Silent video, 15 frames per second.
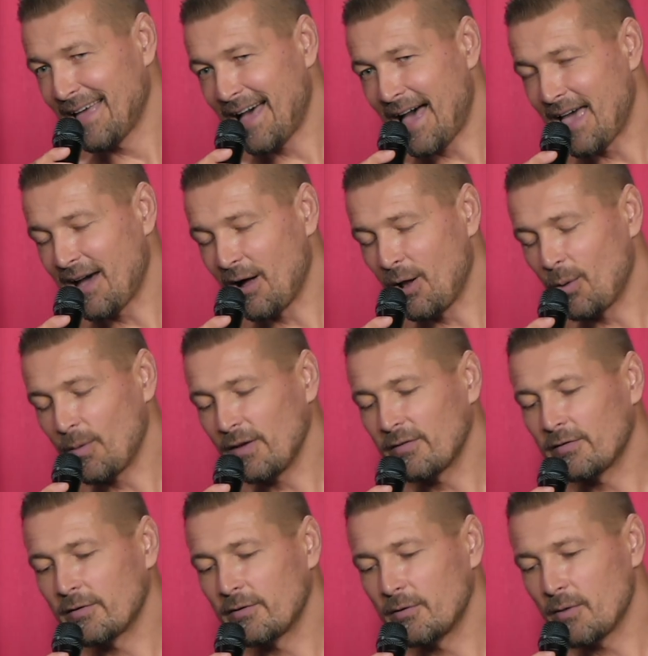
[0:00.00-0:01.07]
I
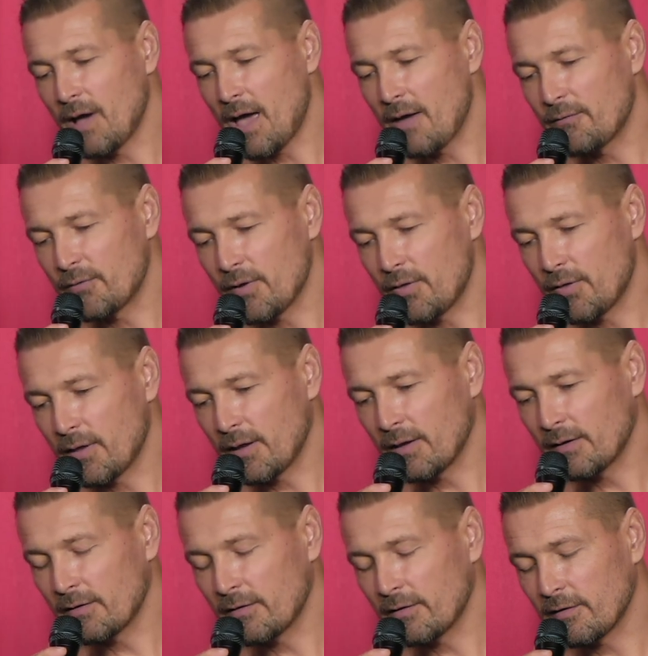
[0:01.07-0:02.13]
always do
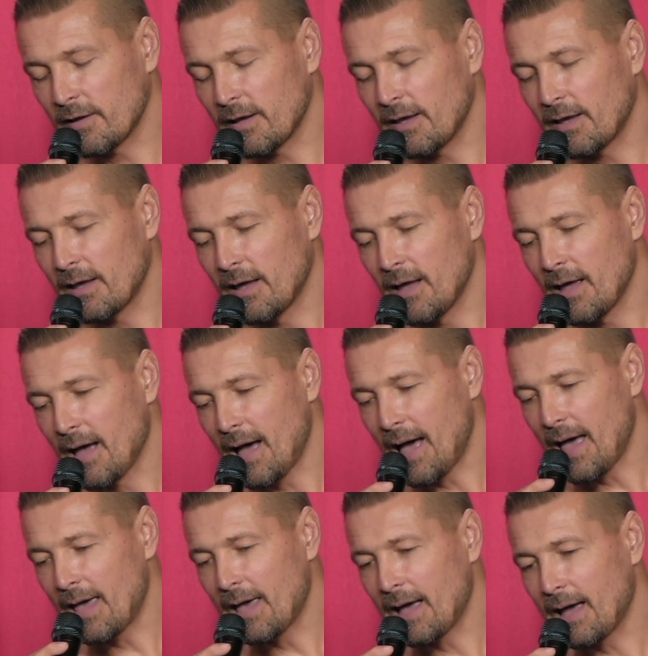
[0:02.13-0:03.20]
everything. Just like
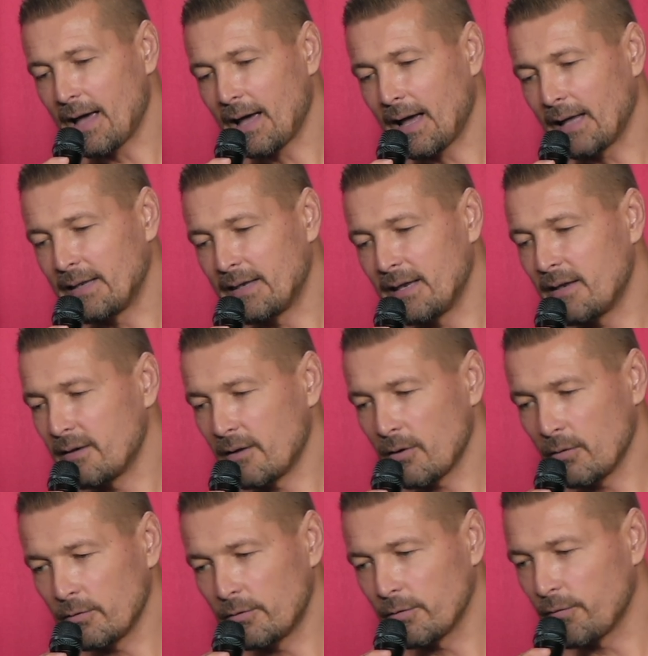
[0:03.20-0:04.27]
I, I didn't
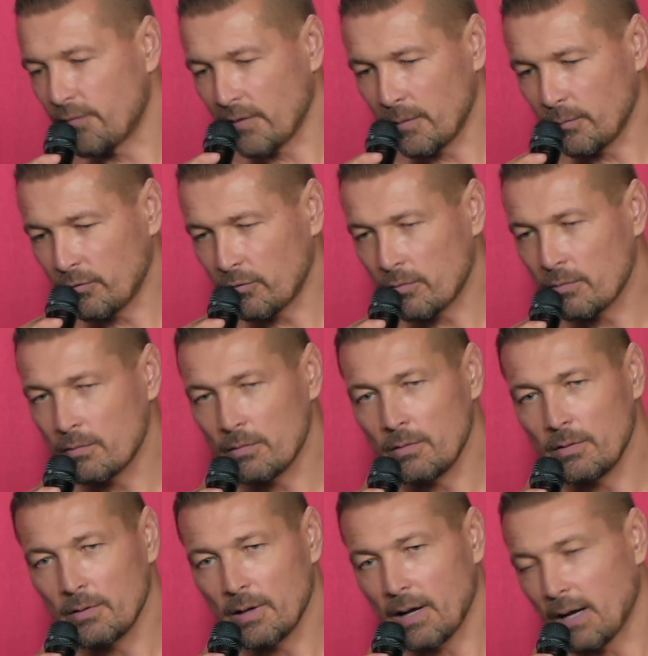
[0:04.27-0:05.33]
go to film
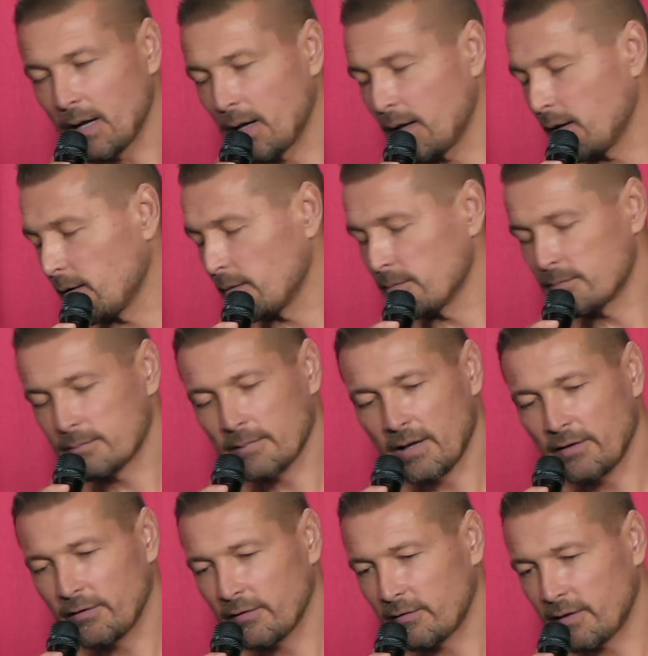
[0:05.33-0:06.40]
school. Uh,
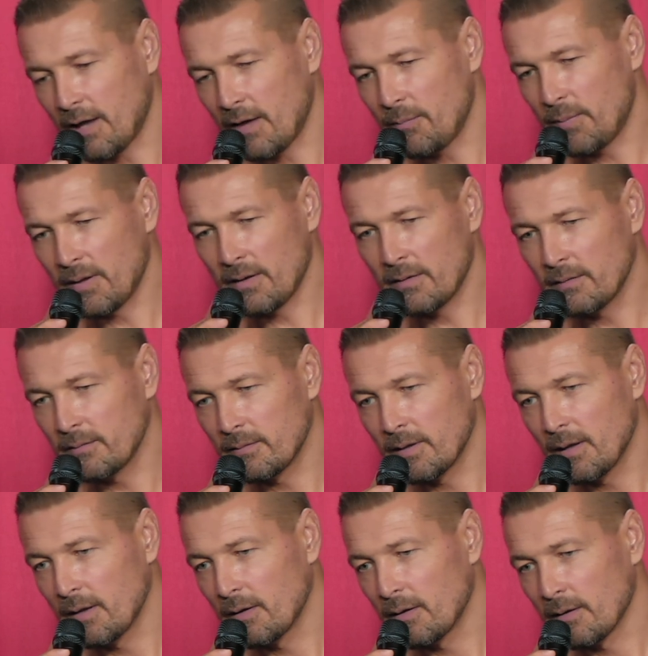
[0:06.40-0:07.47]
I just I've been,
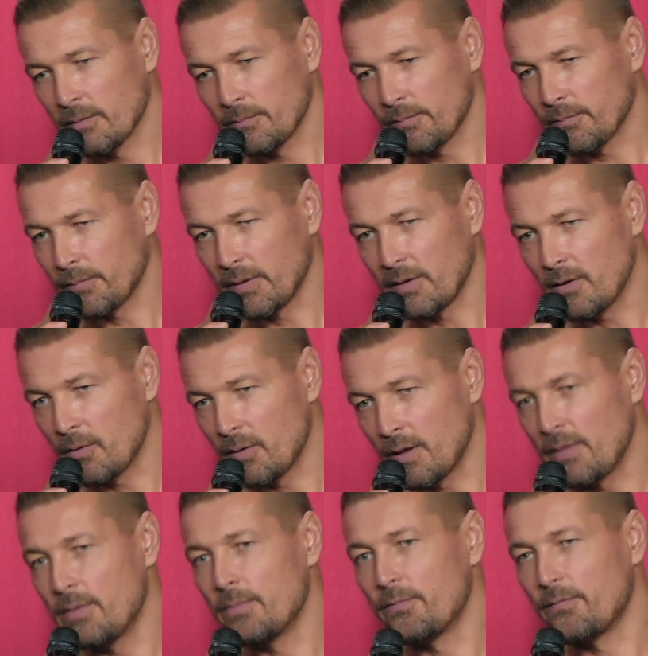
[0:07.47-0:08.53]
you know,
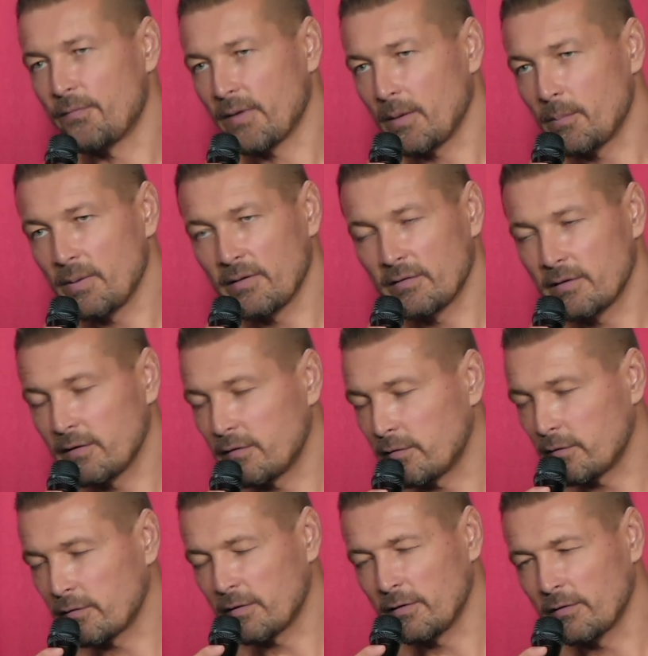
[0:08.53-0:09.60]
in film business
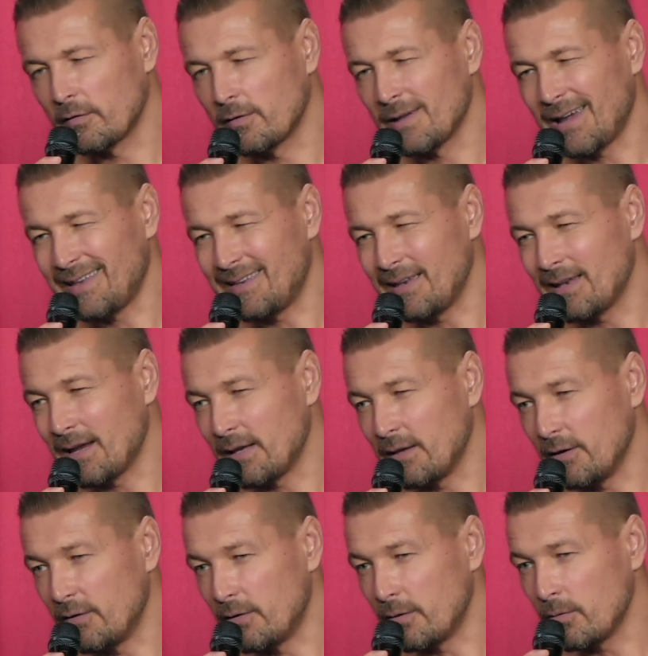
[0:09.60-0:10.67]
since
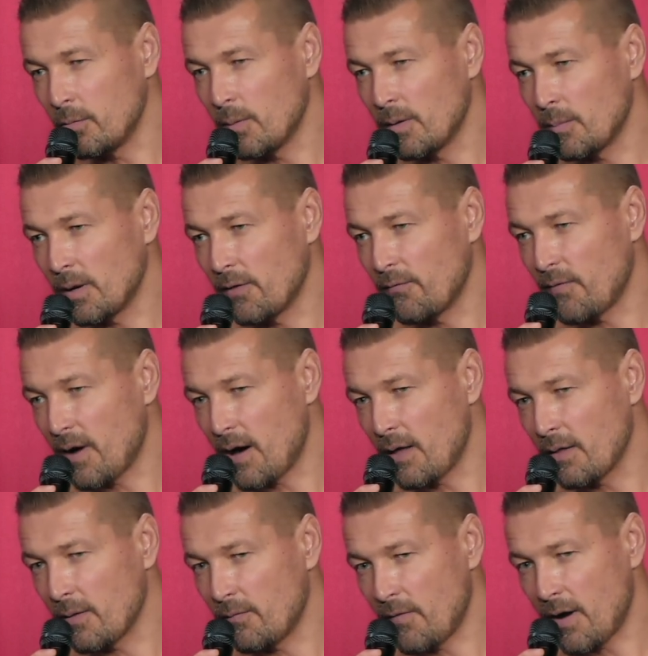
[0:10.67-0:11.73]
1992 when my
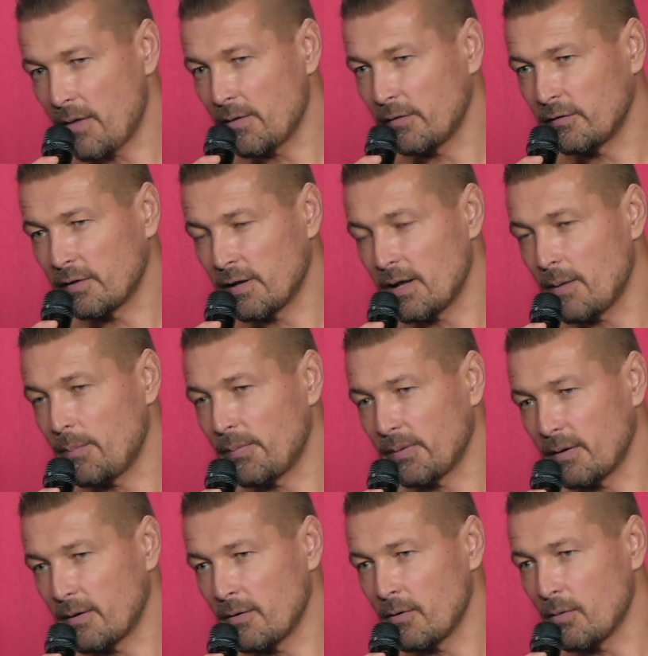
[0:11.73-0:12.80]
father father set up
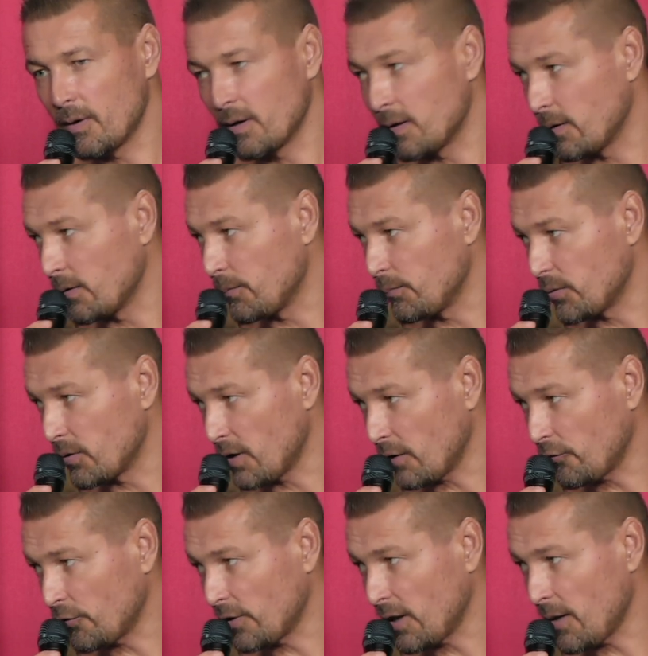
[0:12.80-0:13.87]
you know a
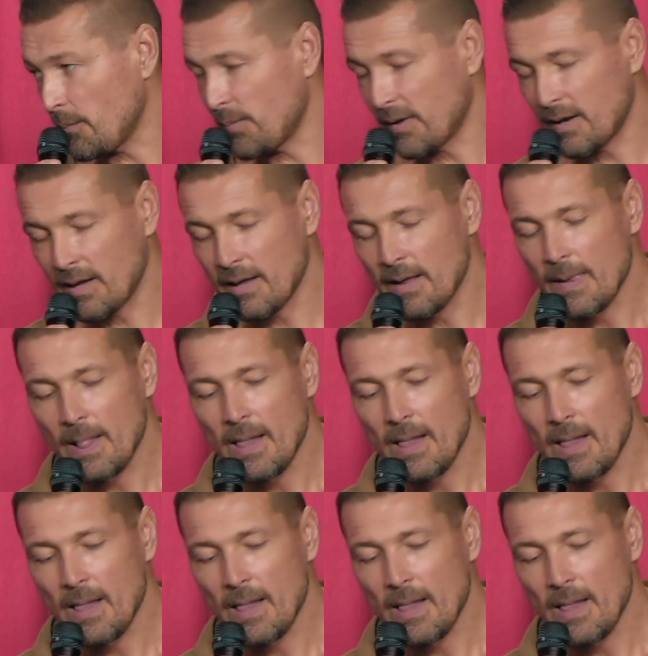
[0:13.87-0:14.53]
production company,